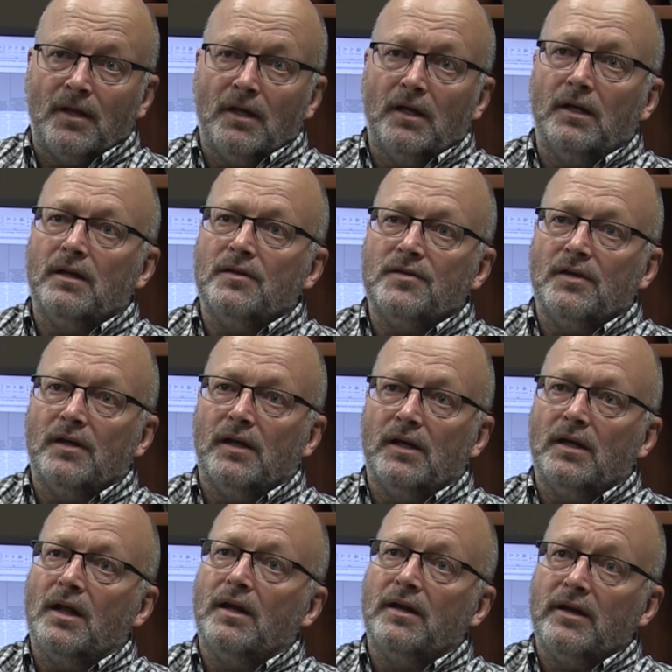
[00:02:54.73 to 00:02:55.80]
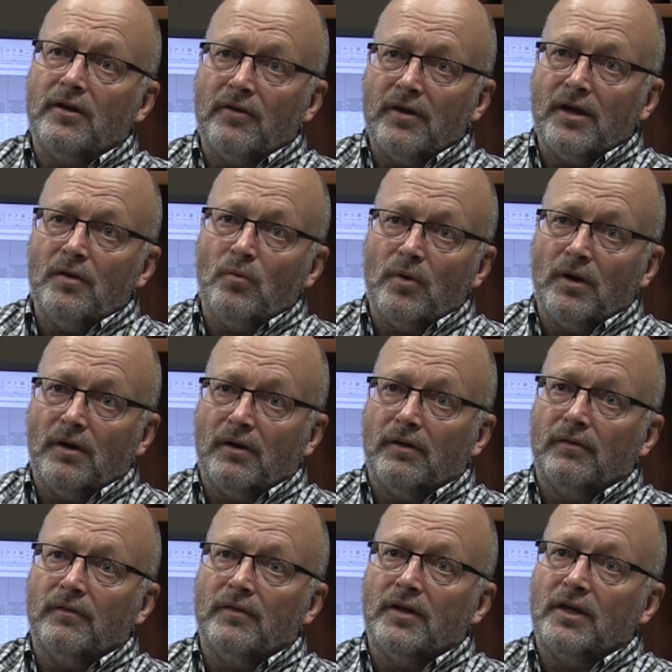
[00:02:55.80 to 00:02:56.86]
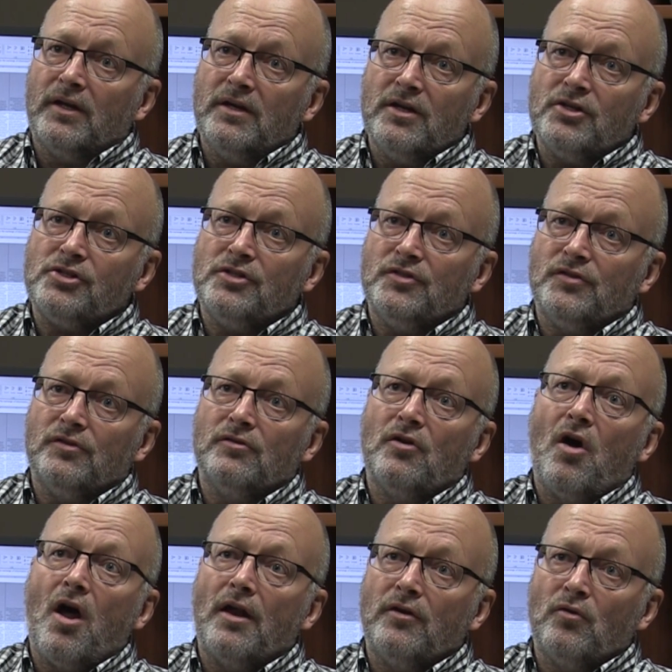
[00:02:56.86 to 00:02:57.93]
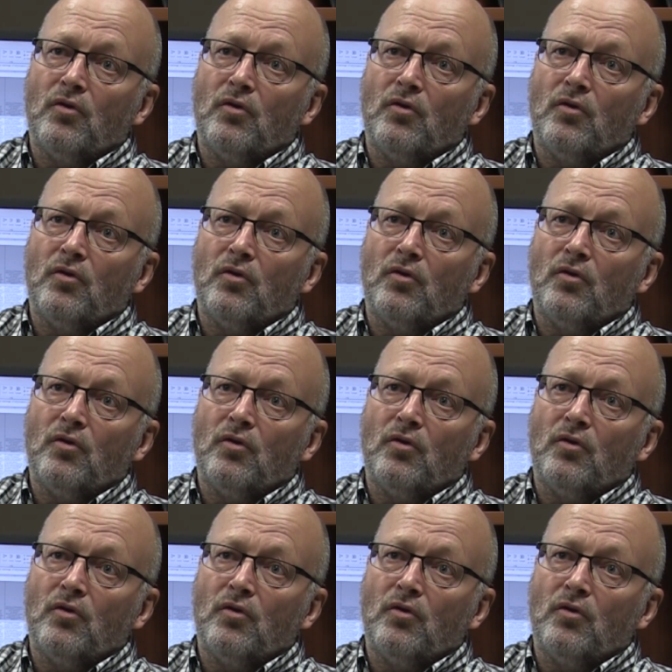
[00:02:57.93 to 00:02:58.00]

and is and an area where the conditions are not